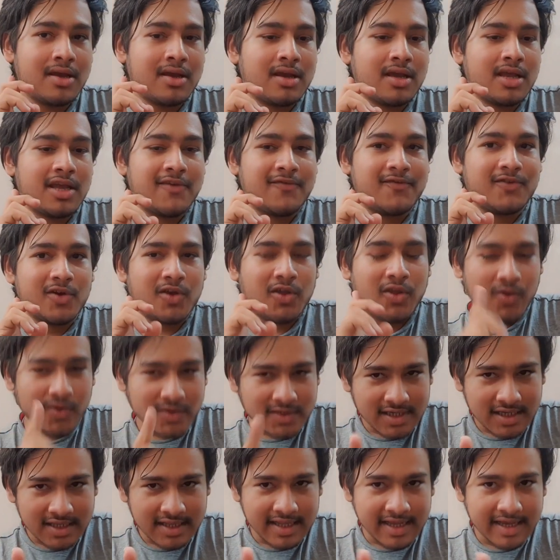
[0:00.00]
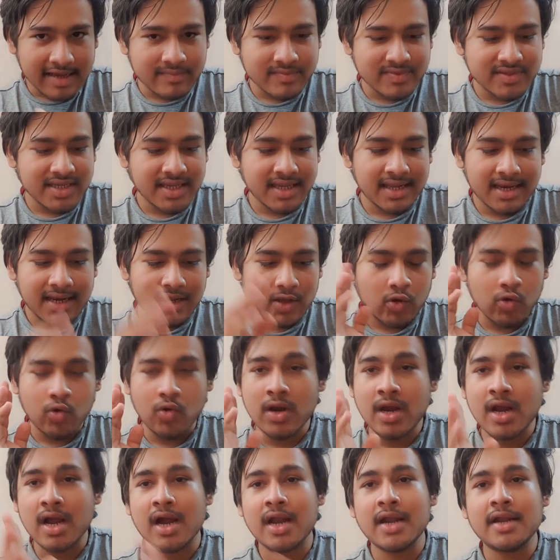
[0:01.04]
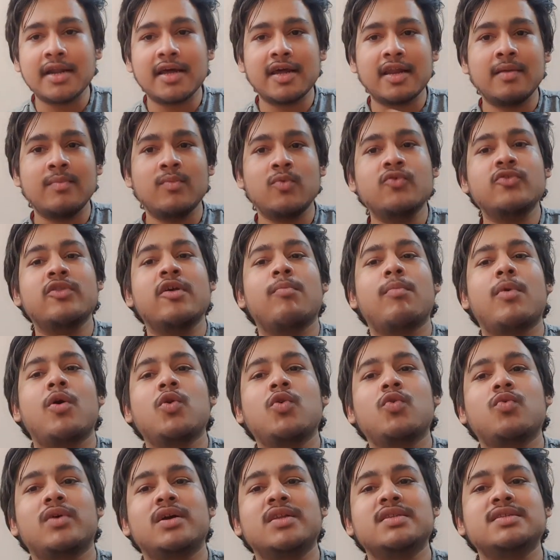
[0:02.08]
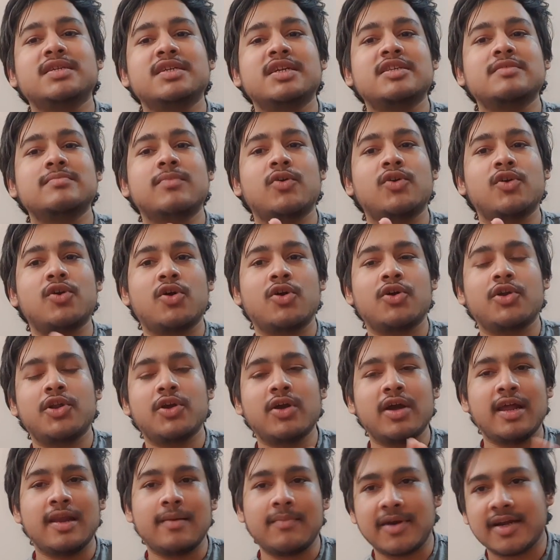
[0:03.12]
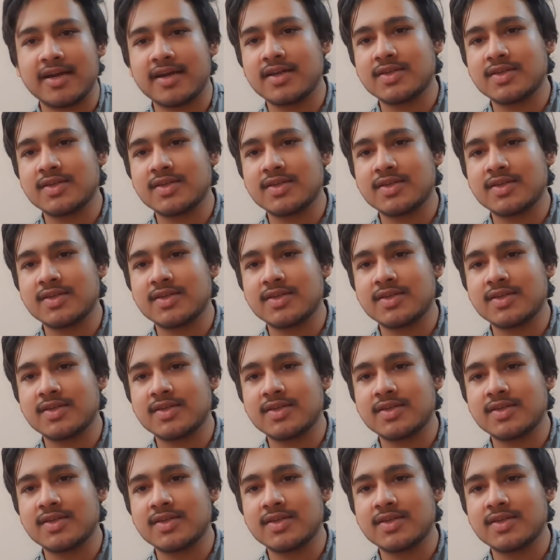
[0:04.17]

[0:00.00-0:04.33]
If you're using the M-seal, you can't remove the mount once it is mounted onto your helmet.